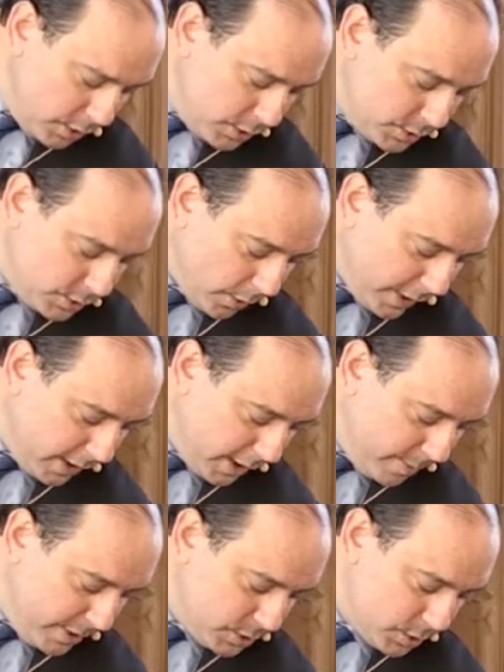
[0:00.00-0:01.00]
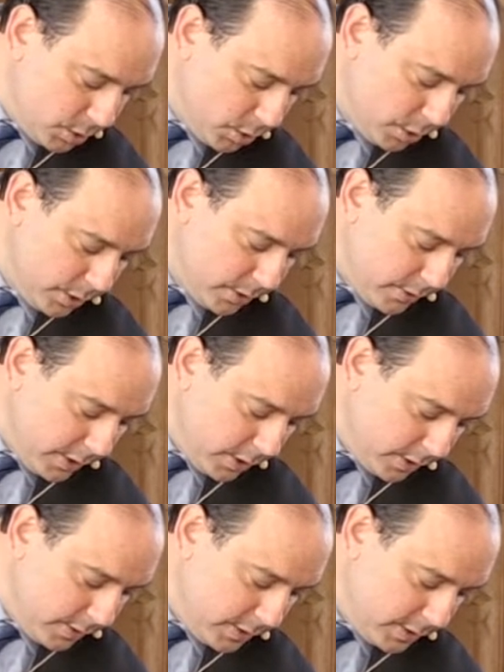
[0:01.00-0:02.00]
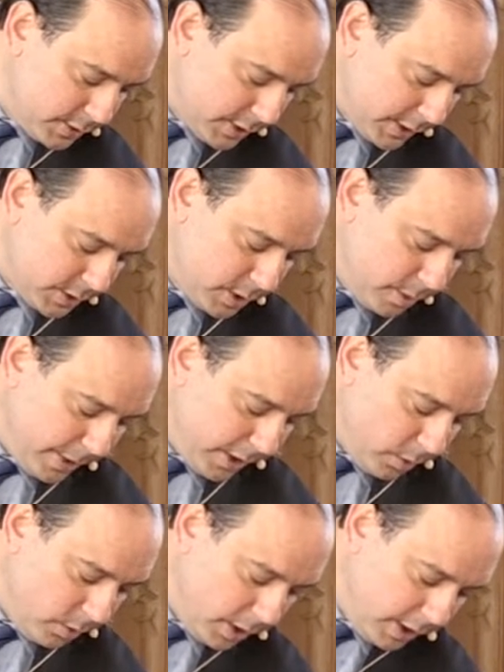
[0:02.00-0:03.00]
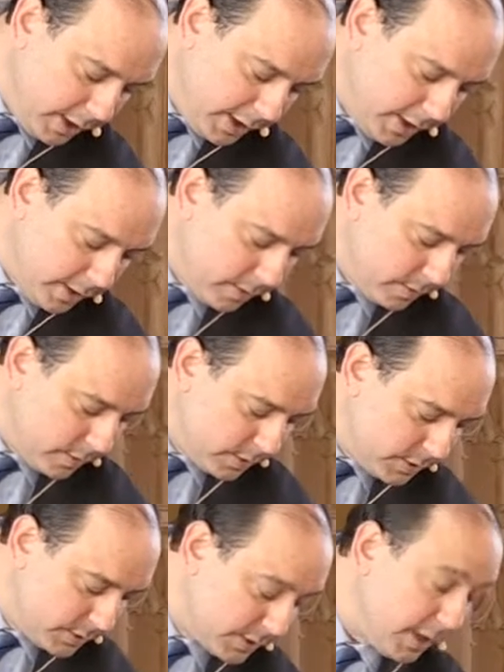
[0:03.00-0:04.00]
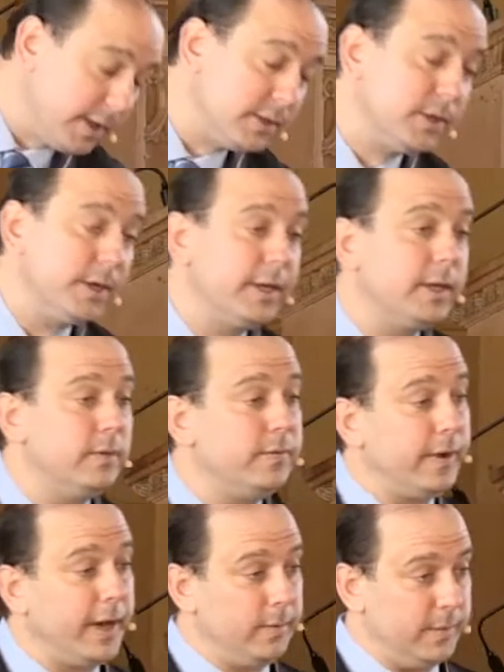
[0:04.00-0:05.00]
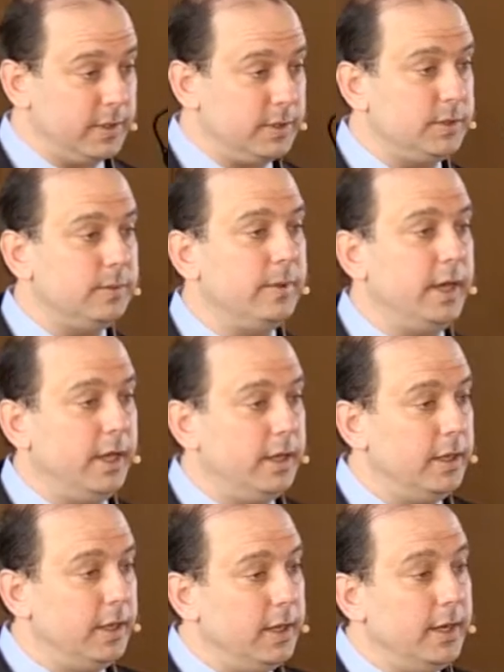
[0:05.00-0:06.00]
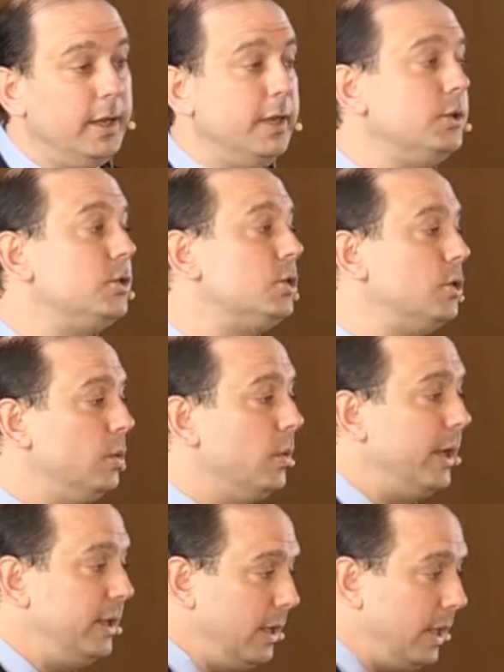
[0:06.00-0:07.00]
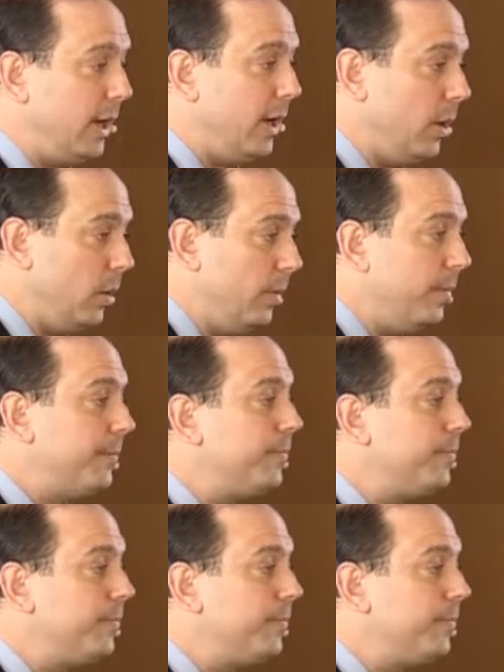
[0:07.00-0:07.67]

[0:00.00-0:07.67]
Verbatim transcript: So I, I mentioned earlier the, the discussion about uh, solitary confinement, and it, and it is true right now,